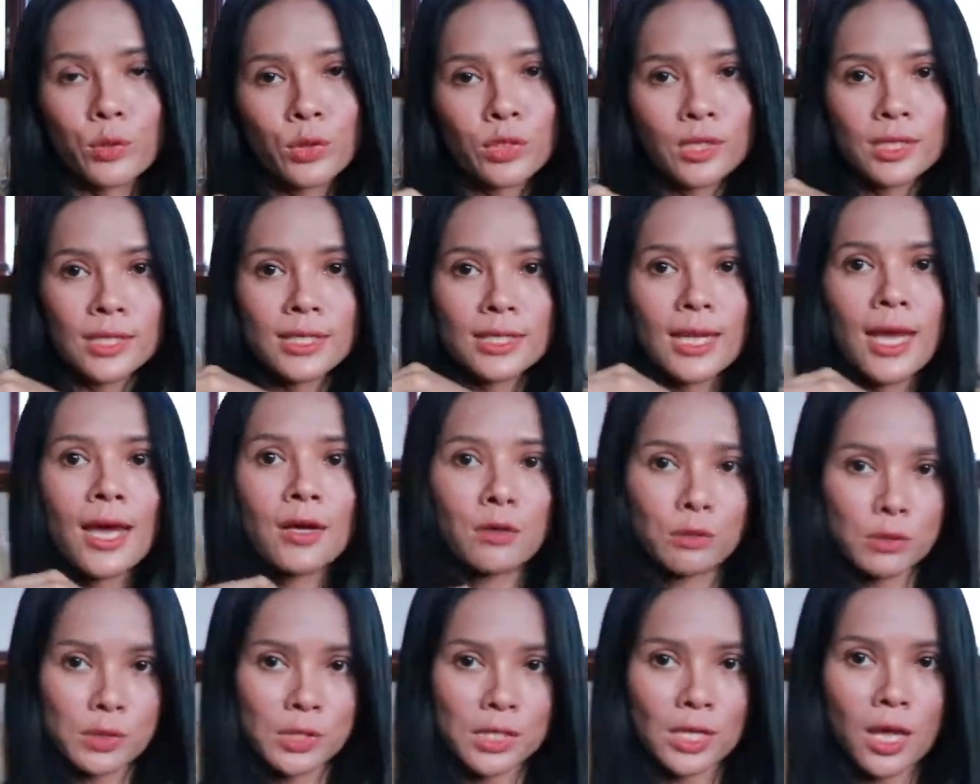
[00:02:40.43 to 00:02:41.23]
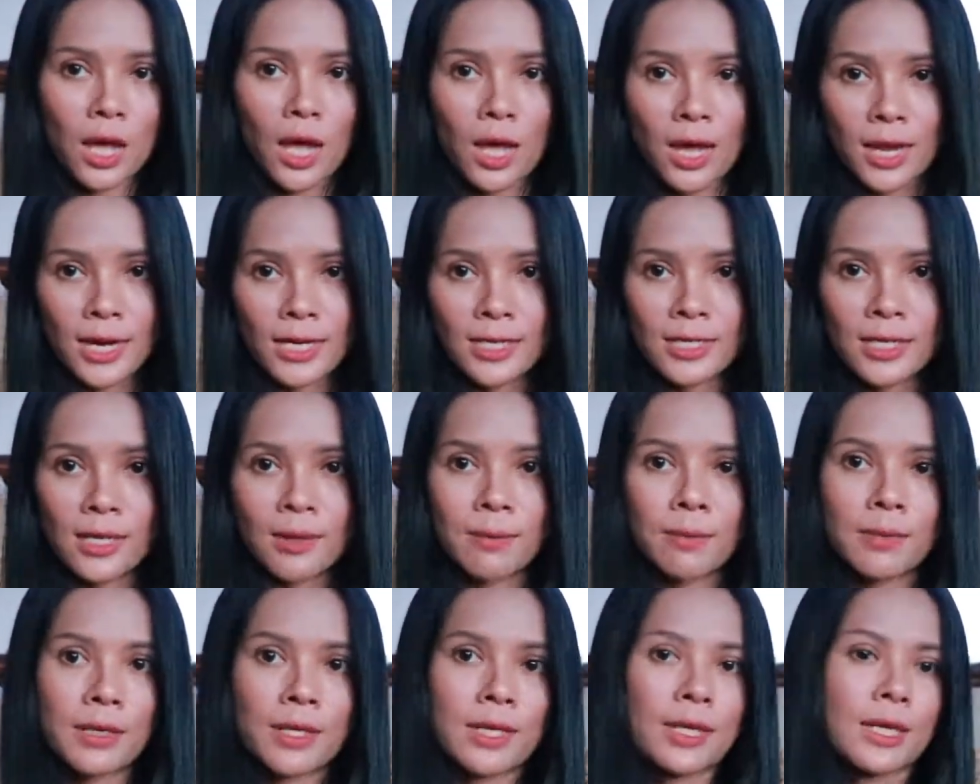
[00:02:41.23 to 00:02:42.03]
put it outside
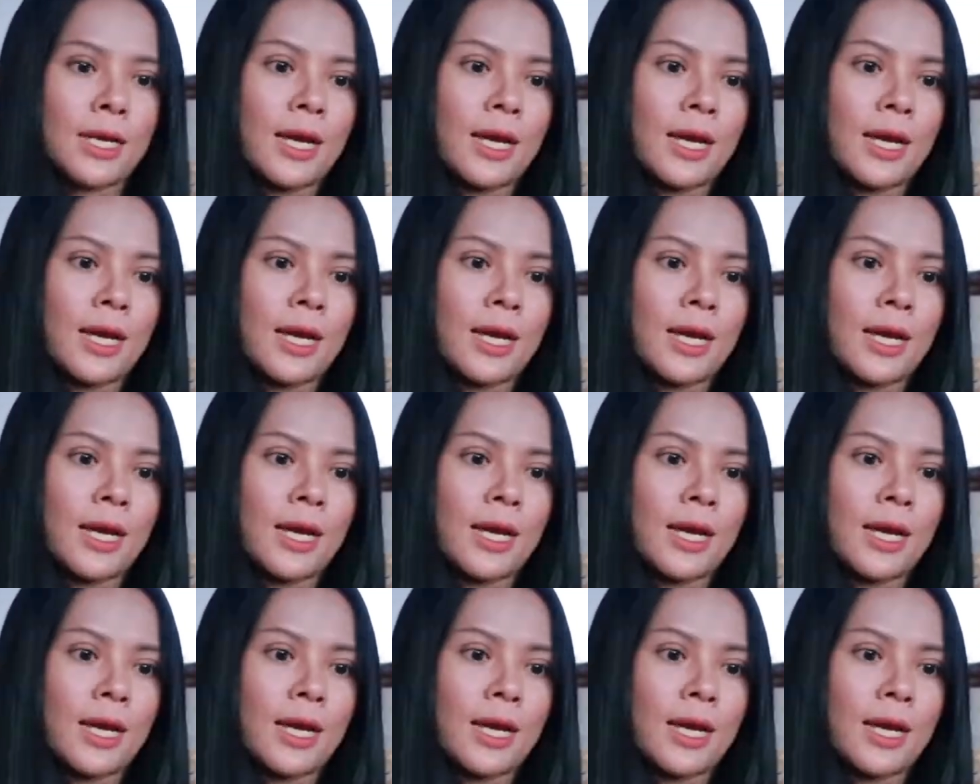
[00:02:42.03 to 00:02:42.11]
i mean